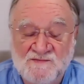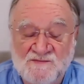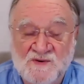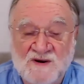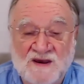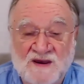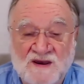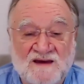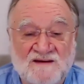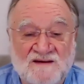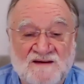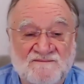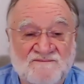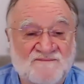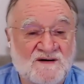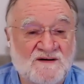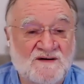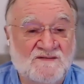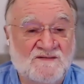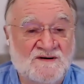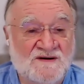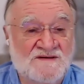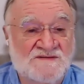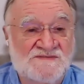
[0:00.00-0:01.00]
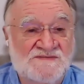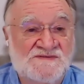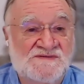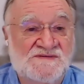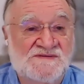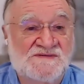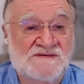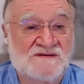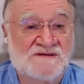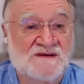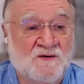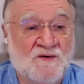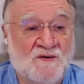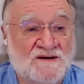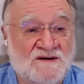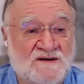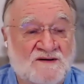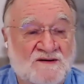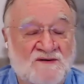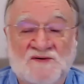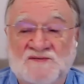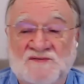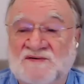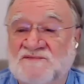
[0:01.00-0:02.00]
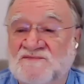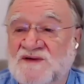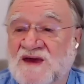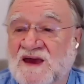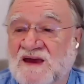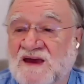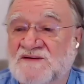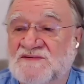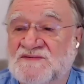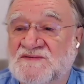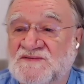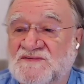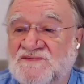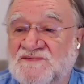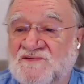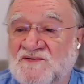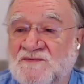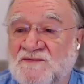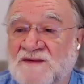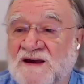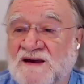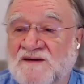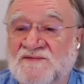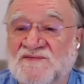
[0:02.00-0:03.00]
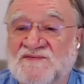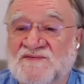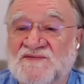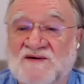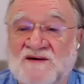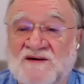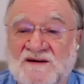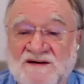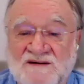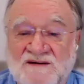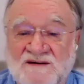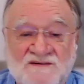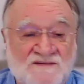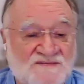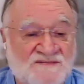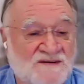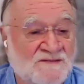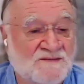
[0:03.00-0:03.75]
And then we have quite a lot of guests from outside,